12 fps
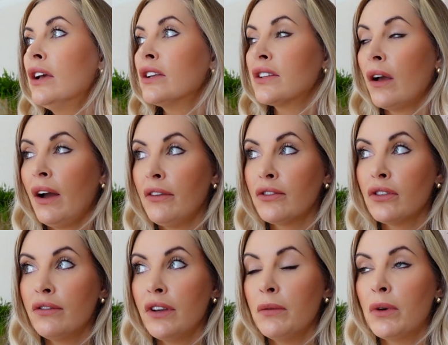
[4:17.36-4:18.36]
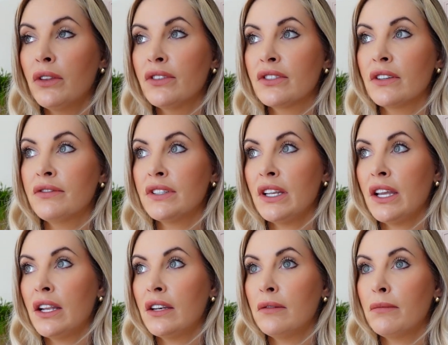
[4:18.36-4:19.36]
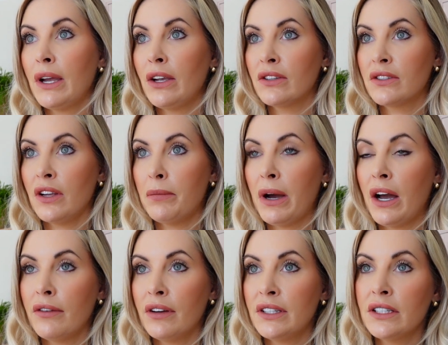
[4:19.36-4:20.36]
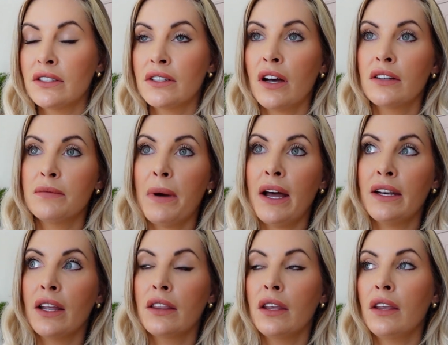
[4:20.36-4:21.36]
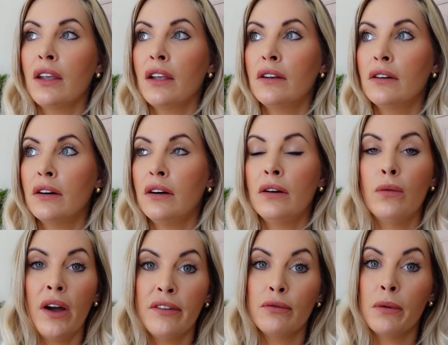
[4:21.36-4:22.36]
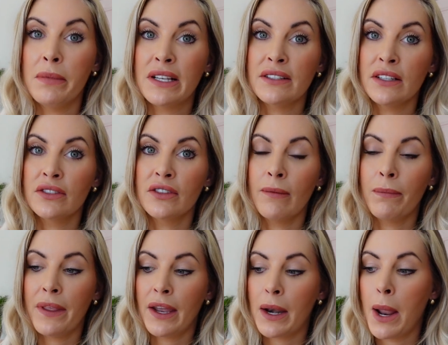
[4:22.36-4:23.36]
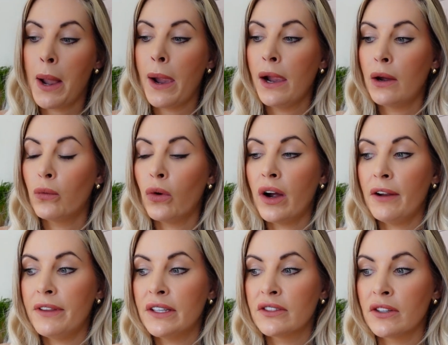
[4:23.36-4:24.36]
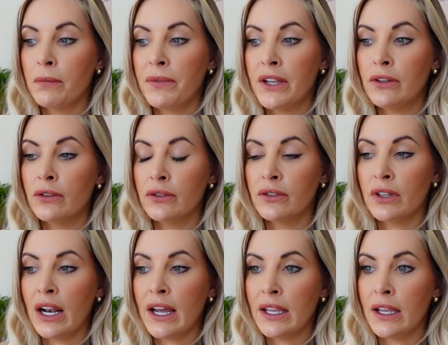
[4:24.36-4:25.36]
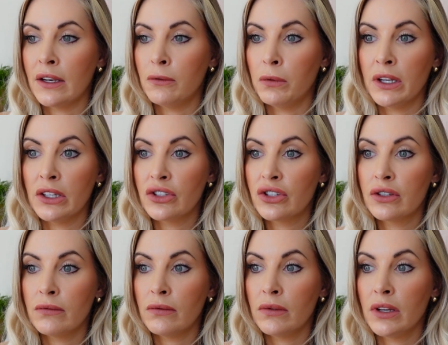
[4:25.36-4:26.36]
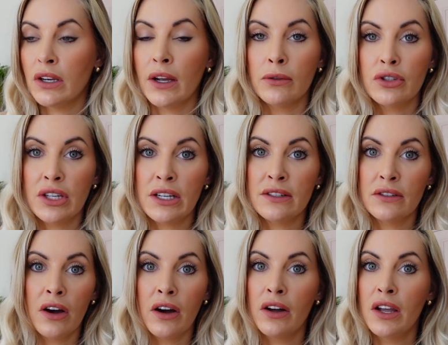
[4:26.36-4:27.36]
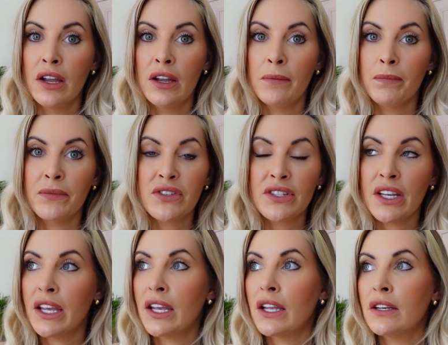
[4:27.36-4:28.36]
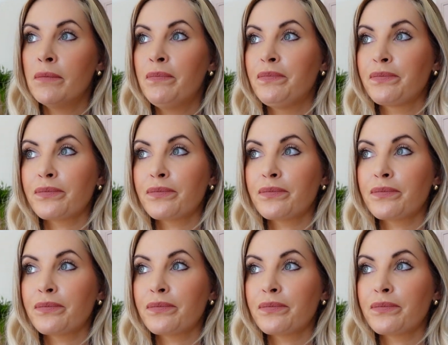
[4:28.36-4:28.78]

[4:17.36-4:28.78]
So after a few months of seeing my osteopath, I did start to panic, thinking, oh, what if we're missing something? What if there's something underlying which, you know, she's not seeing?